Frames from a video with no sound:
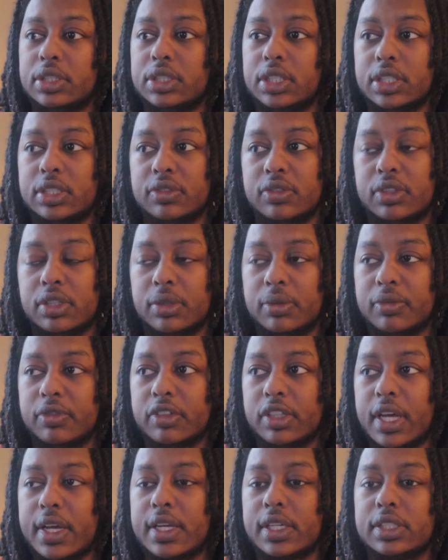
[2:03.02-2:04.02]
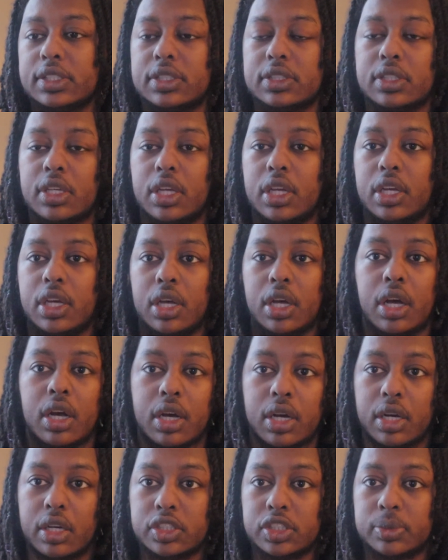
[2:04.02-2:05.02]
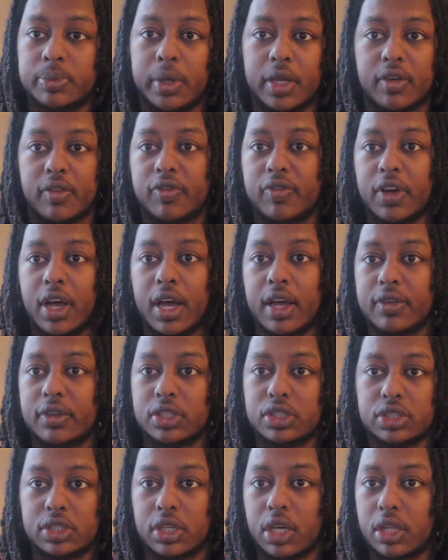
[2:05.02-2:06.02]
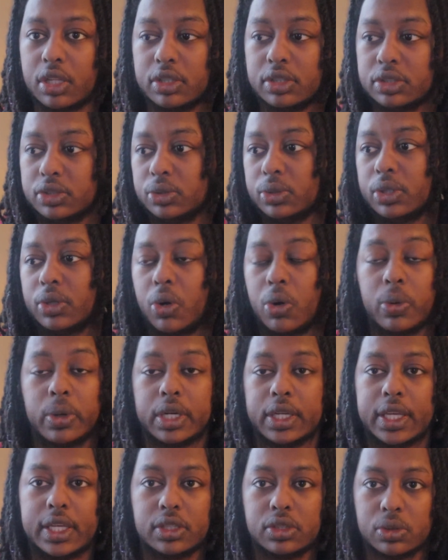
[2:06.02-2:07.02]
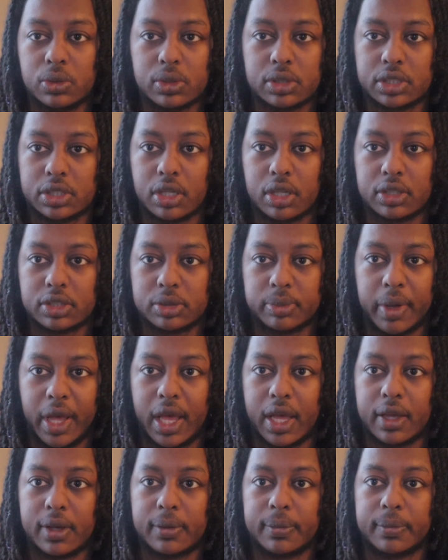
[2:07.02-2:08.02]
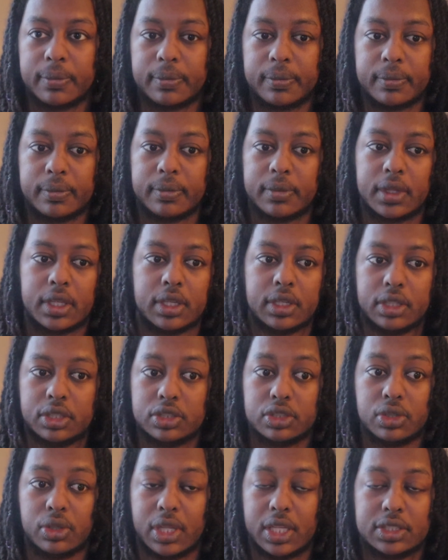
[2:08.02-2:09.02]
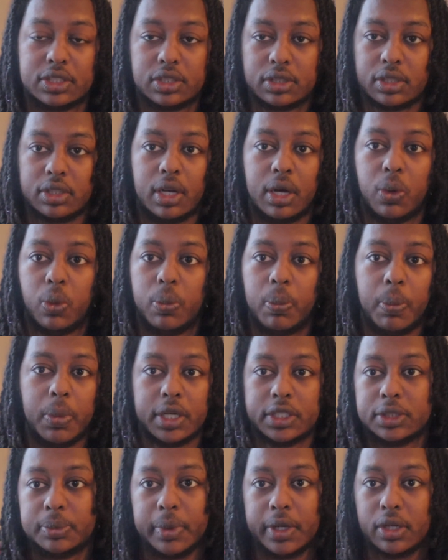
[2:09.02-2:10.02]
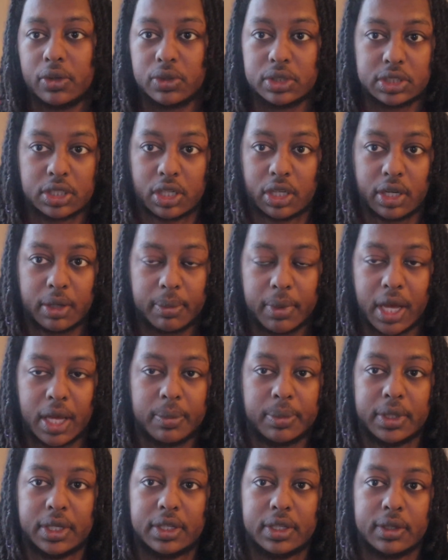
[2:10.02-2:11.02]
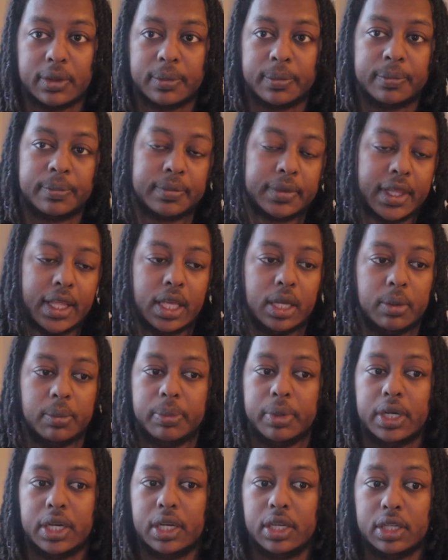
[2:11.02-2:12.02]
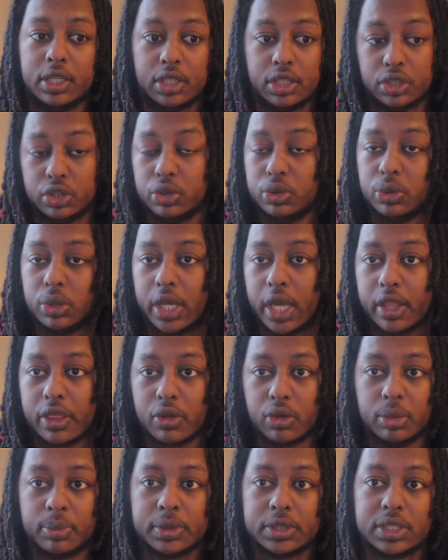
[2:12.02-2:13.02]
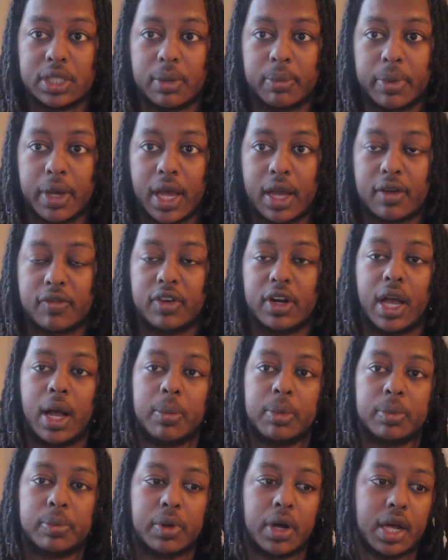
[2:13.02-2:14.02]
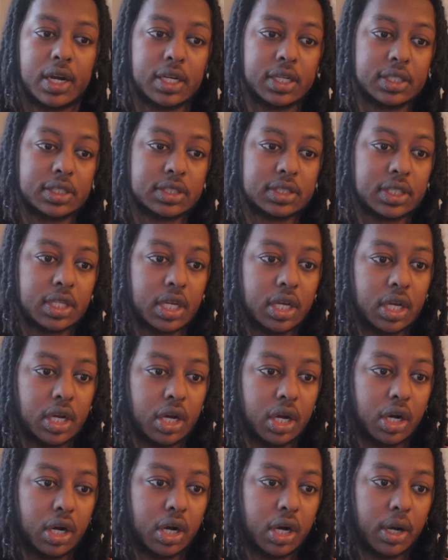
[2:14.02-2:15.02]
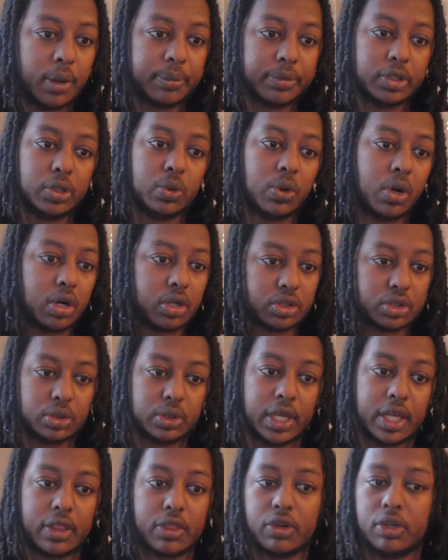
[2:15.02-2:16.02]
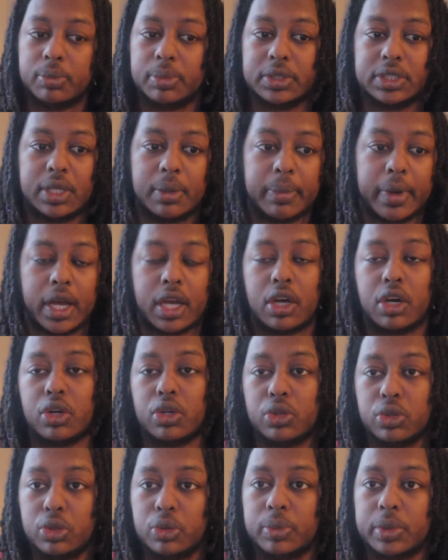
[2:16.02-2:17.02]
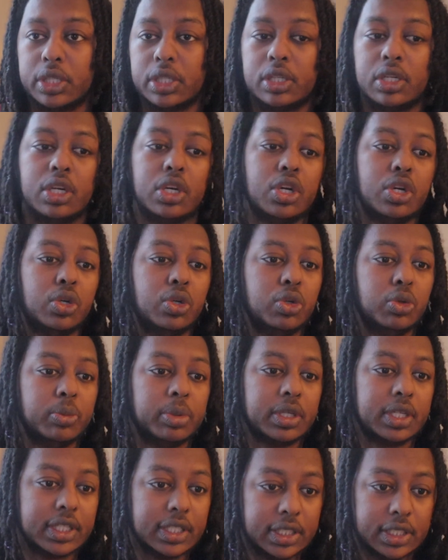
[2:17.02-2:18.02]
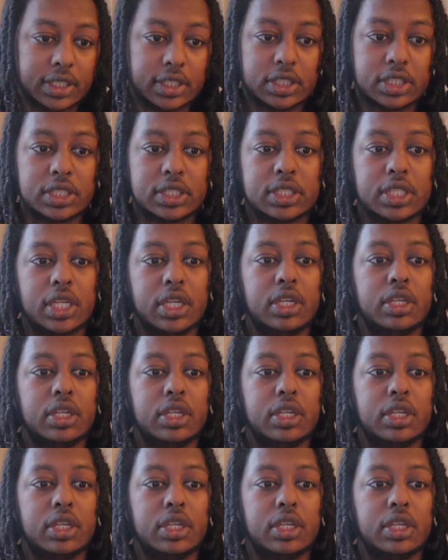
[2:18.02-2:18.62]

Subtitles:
Chase Freedom Flex, spend $500, you already get $200 back. So that's a much better return in my opinion. But you do get 3% back for Apple products. You also get 3% back on Uber Eats,